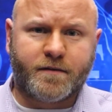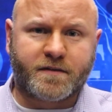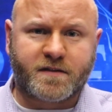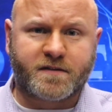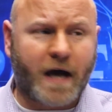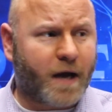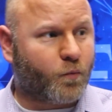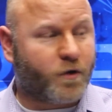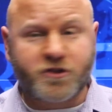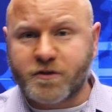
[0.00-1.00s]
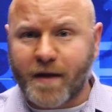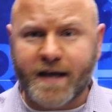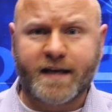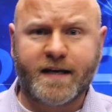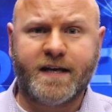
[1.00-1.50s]
This is not what you
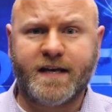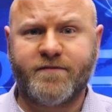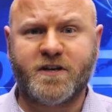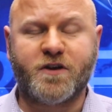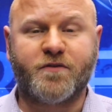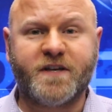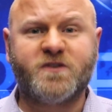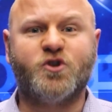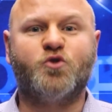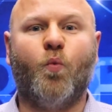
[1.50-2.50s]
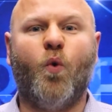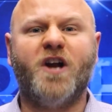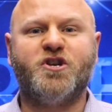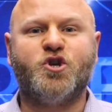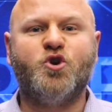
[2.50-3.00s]
make in any given year. This is
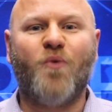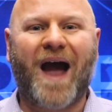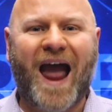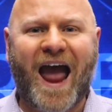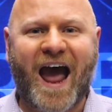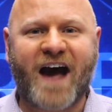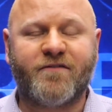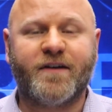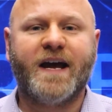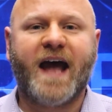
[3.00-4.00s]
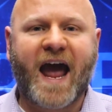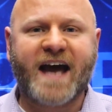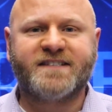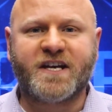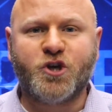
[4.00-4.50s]
what you have
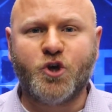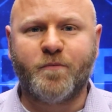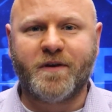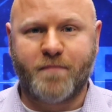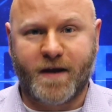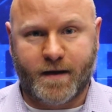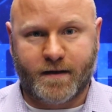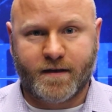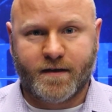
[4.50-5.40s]
as a human being.